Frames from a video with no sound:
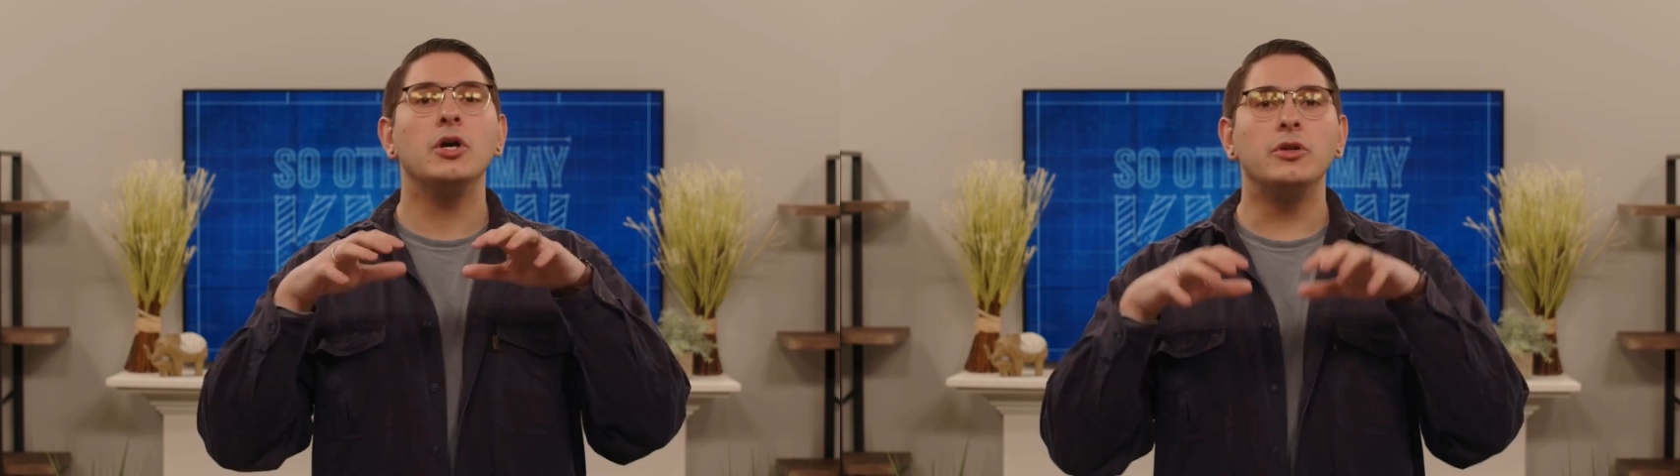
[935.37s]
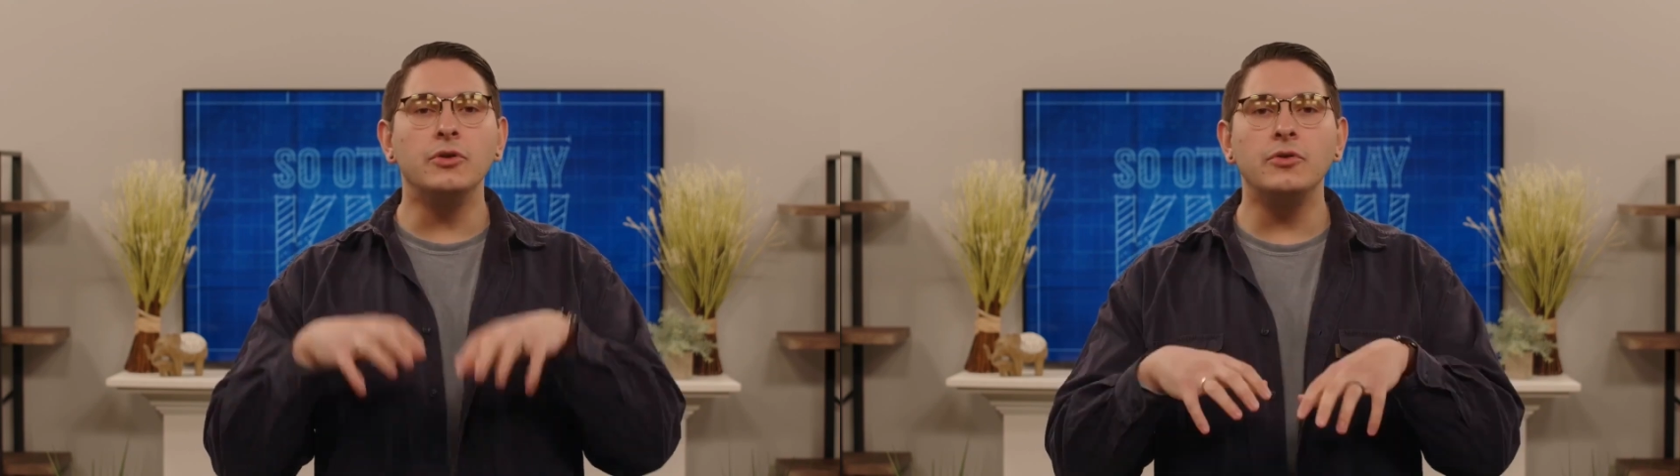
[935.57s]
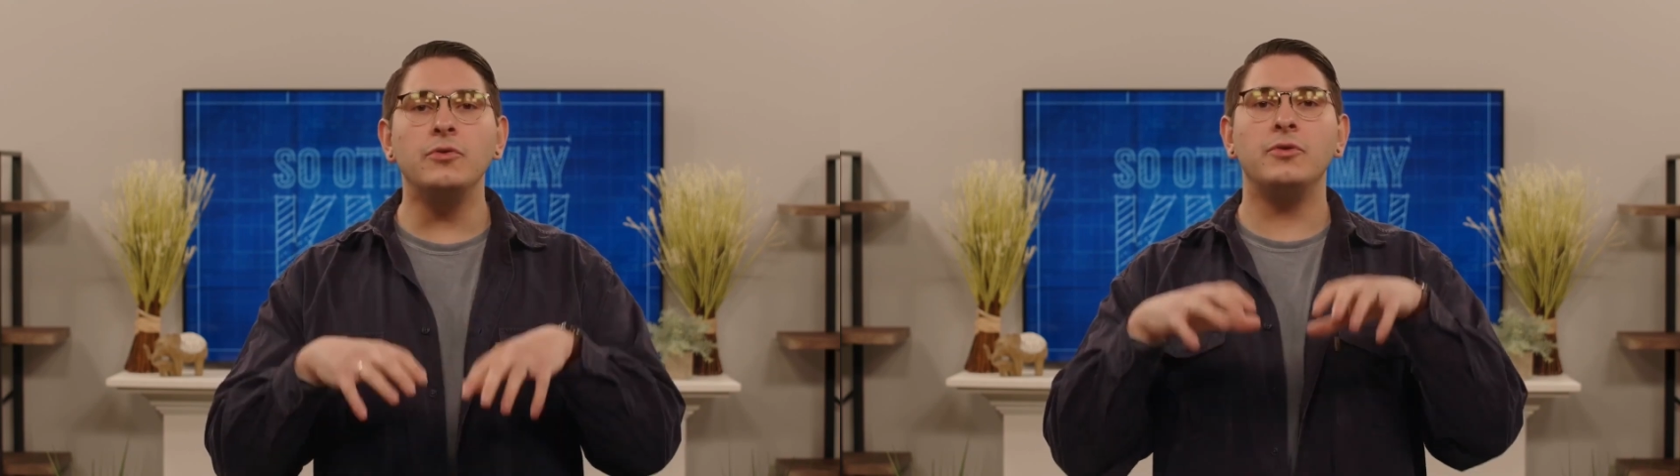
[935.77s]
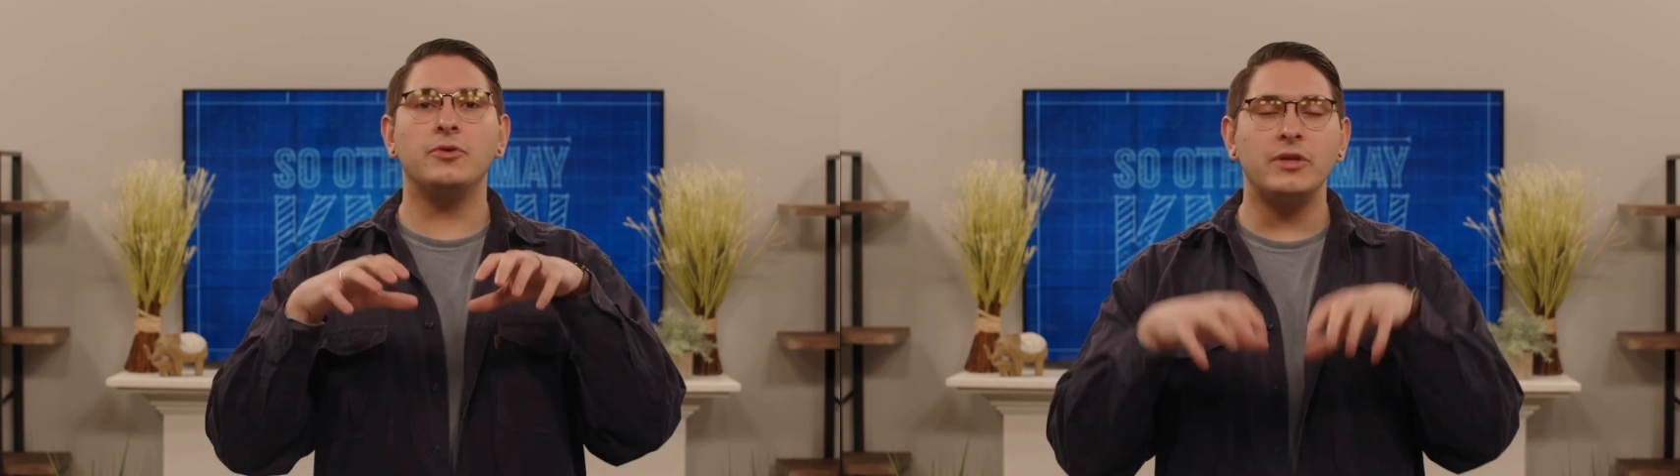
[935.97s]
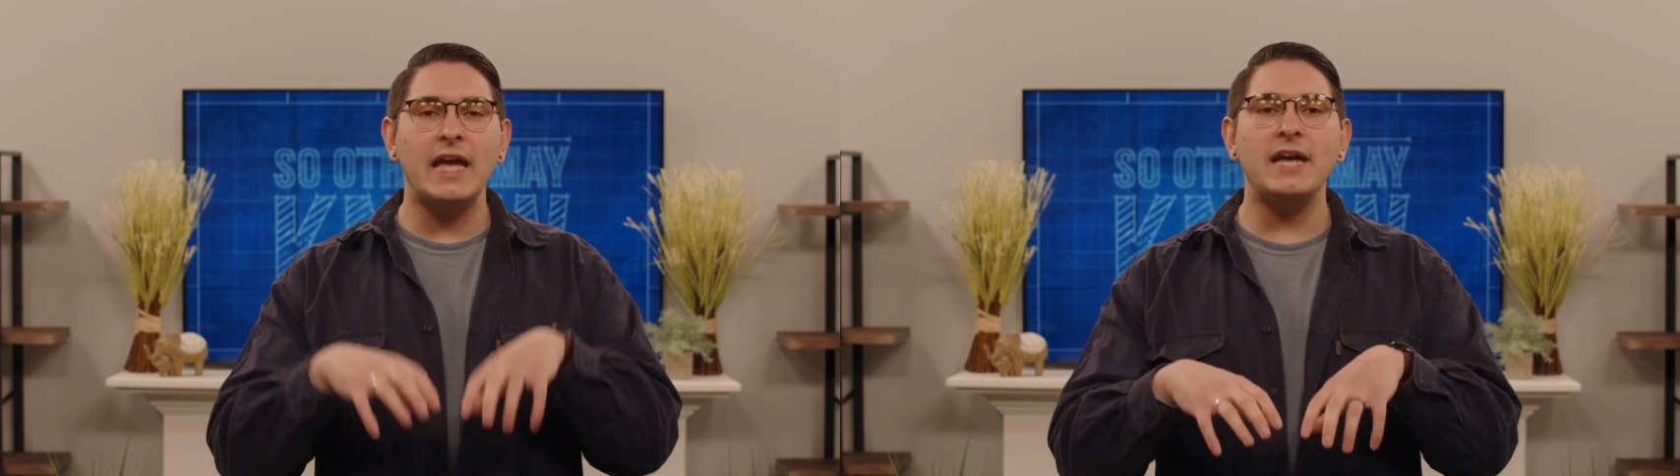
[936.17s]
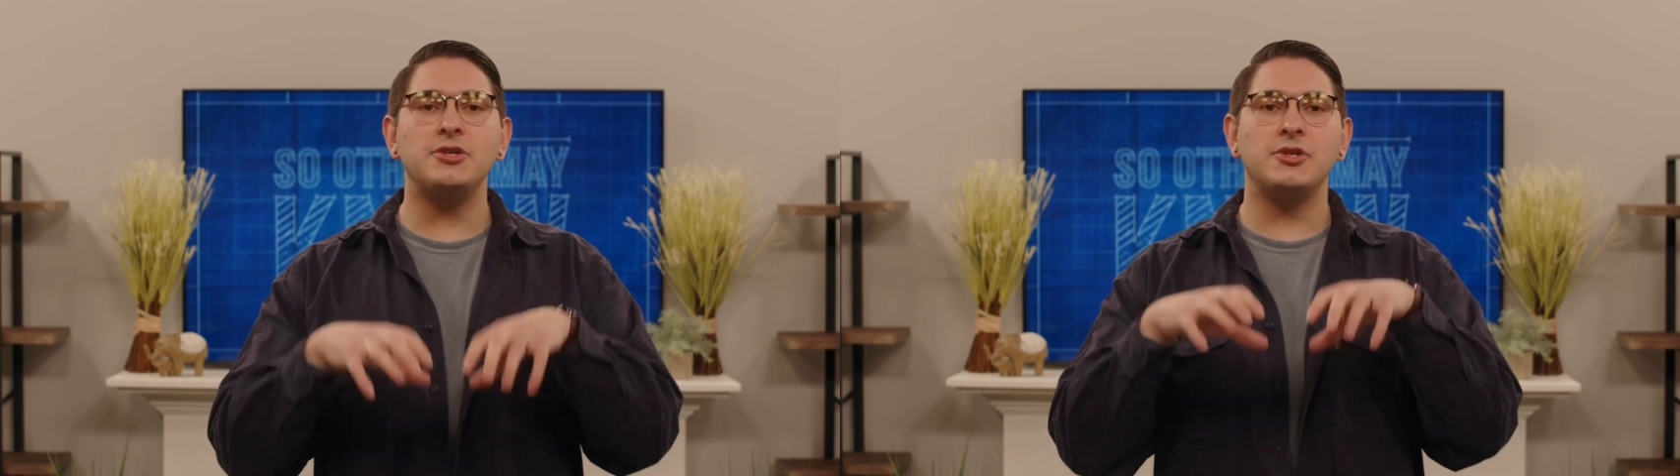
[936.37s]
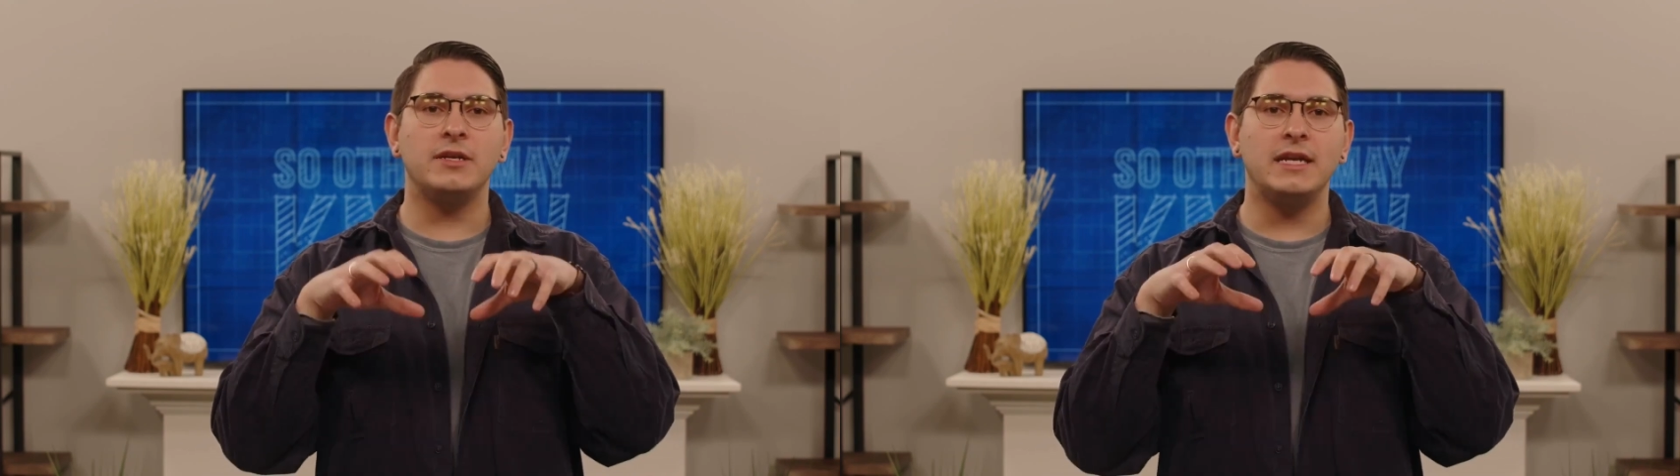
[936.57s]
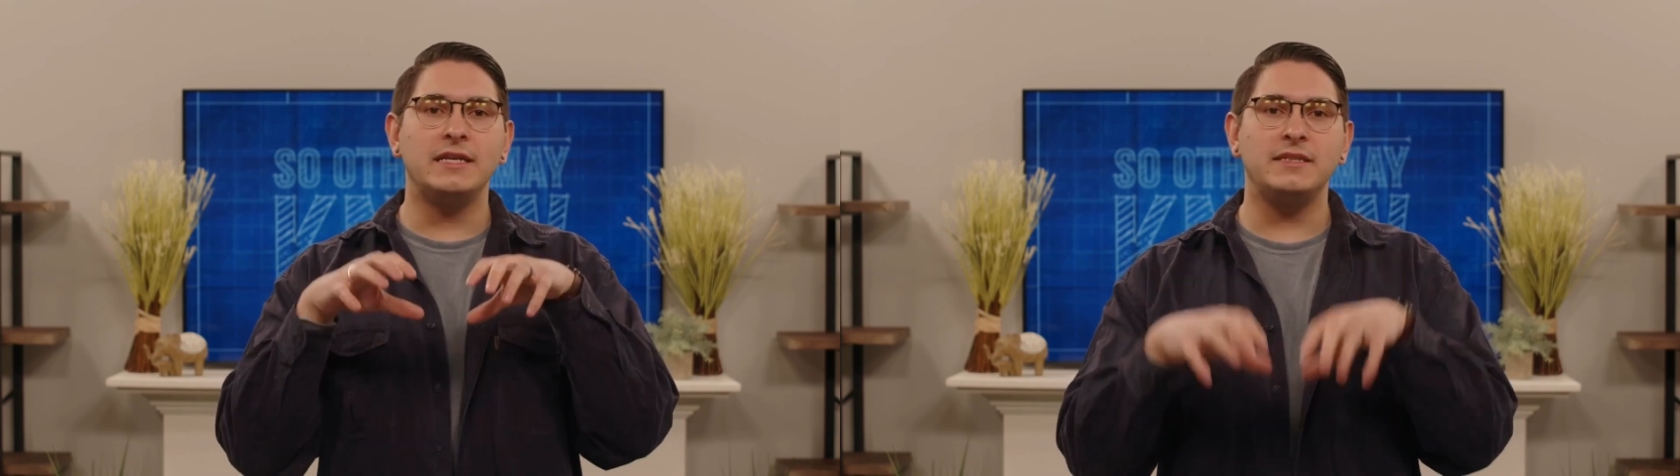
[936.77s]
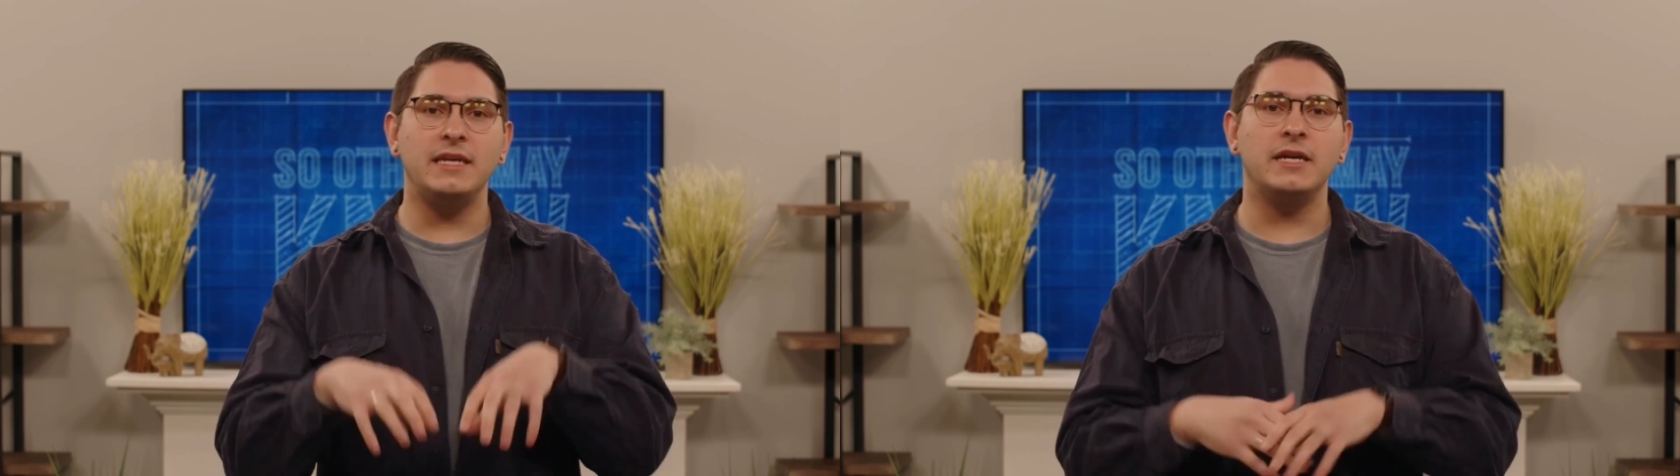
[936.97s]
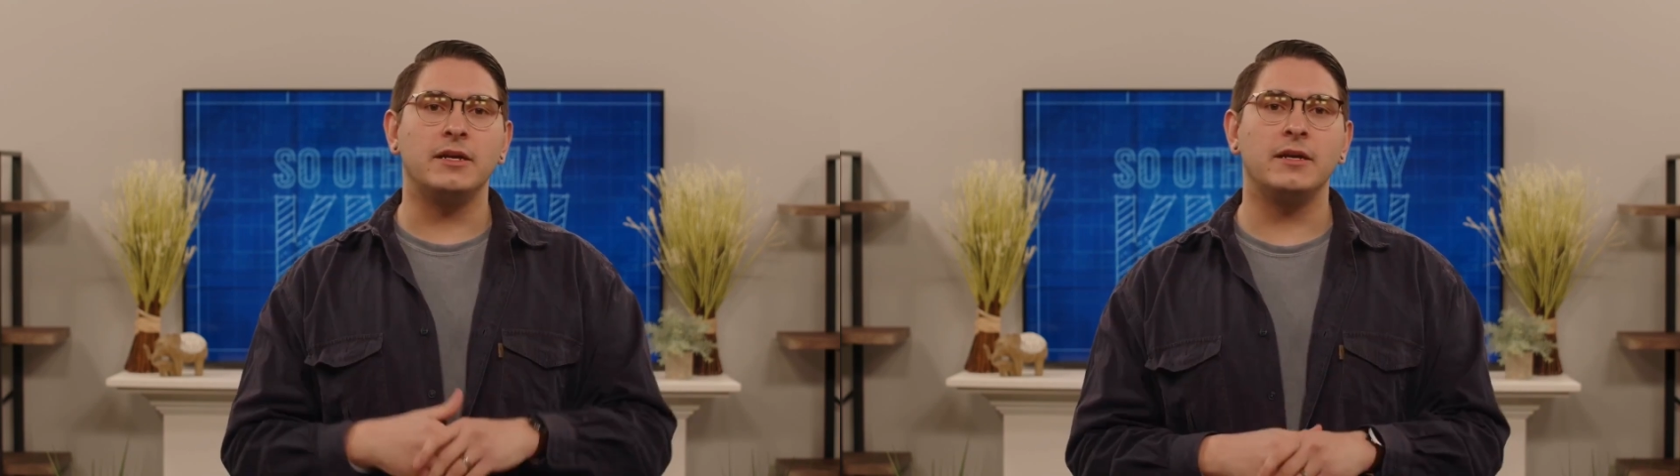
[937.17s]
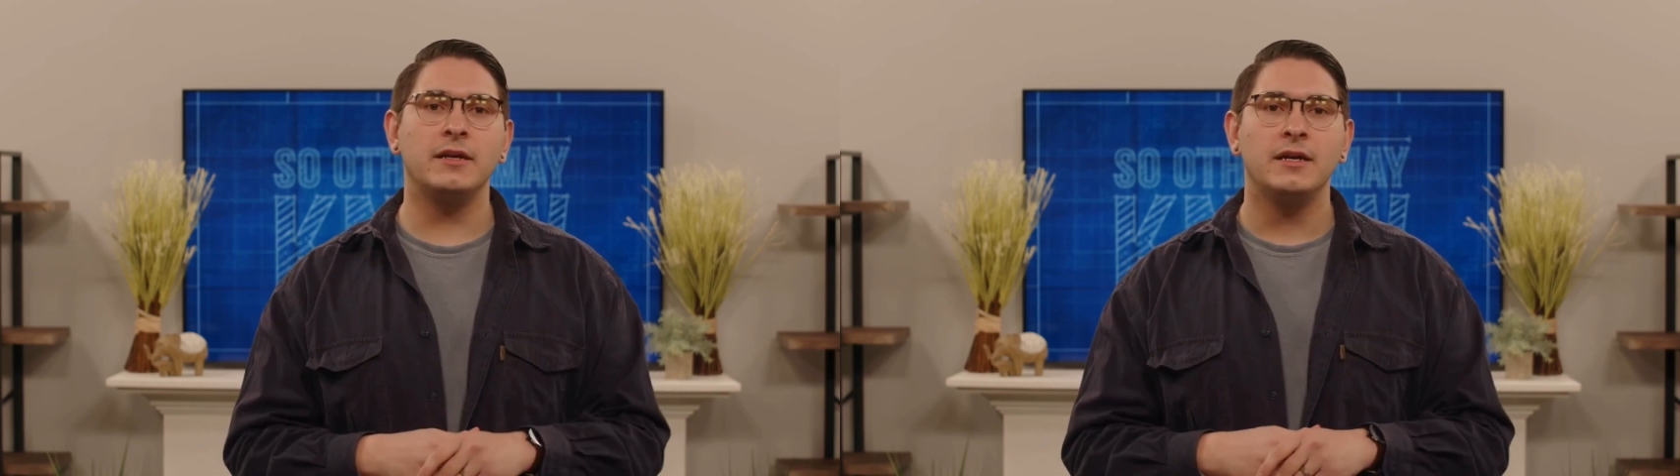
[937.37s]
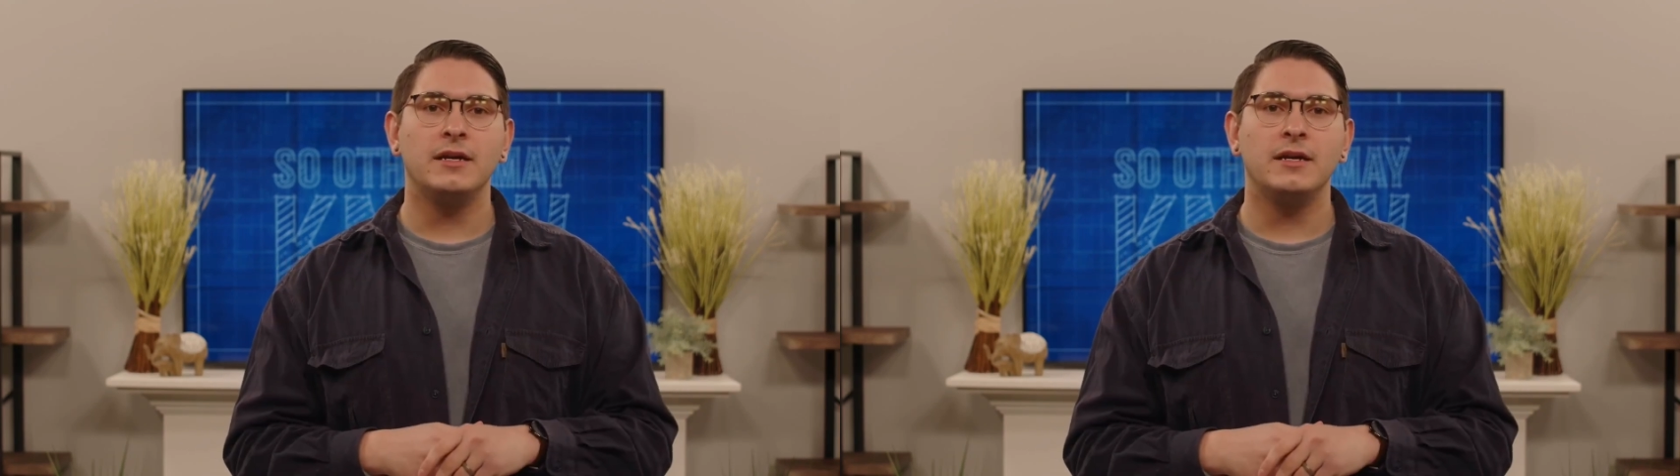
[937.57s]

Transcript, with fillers: New creation is here.